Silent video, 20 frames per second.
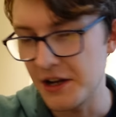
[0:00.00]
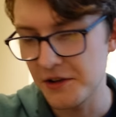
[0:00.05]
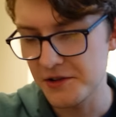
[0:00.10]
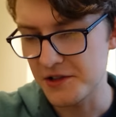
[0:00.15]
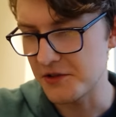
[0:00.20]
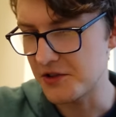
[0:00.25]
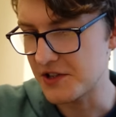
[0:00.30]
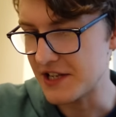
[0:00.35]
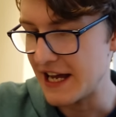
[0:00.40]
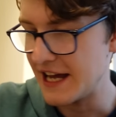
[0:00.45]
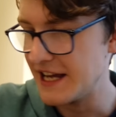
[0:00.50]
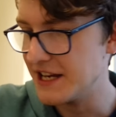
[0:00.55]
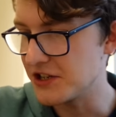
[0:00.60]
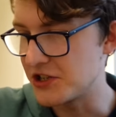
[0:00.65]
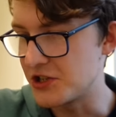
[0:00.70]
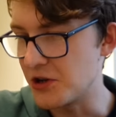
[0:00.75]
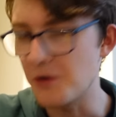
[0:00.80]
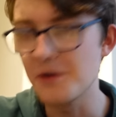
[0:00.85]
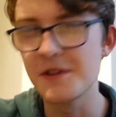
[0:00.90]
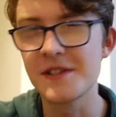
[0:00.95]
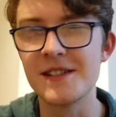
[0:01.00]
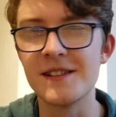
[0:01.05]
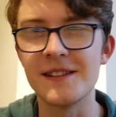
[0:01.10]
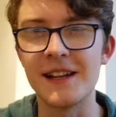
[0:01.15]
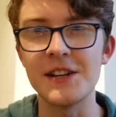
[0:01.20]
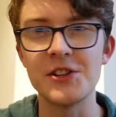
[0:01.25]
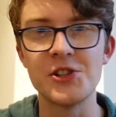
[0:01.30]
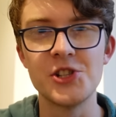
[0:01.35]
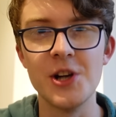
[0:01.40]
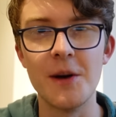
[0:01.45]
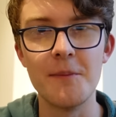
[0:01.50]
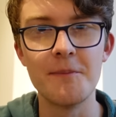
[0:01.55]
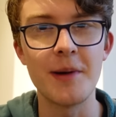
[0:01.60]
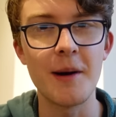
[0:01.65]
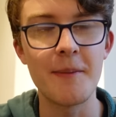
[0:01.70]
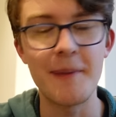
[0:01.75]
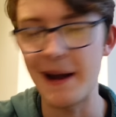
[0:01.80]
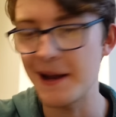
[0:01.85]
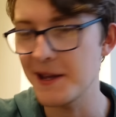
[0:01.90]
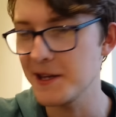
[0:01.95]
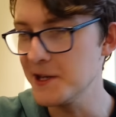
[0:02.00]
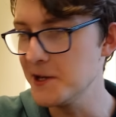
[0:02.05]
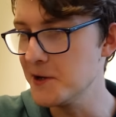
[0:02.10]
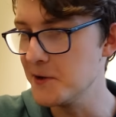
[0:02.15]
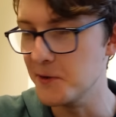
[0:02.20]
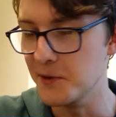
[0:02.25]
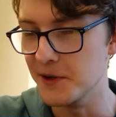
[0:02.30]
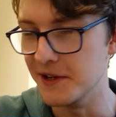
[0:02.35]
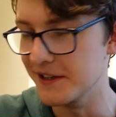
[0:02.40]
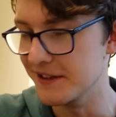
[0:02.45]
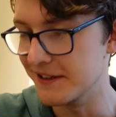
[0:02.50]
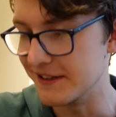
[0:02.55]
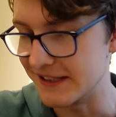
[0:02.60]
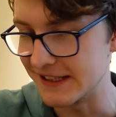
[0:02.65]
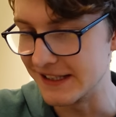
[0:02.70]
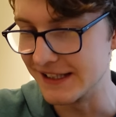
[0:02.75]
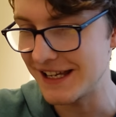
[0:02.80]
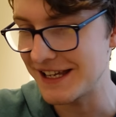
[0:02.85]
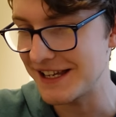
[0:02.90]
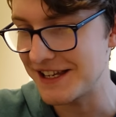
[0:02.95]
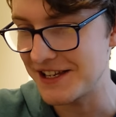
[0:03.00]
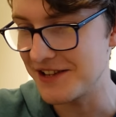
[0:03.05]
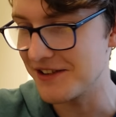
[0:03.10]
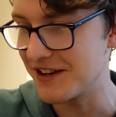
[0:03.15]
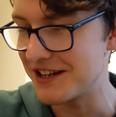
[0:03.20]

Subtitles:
I also just hate dogs that like jump up at you and lick you.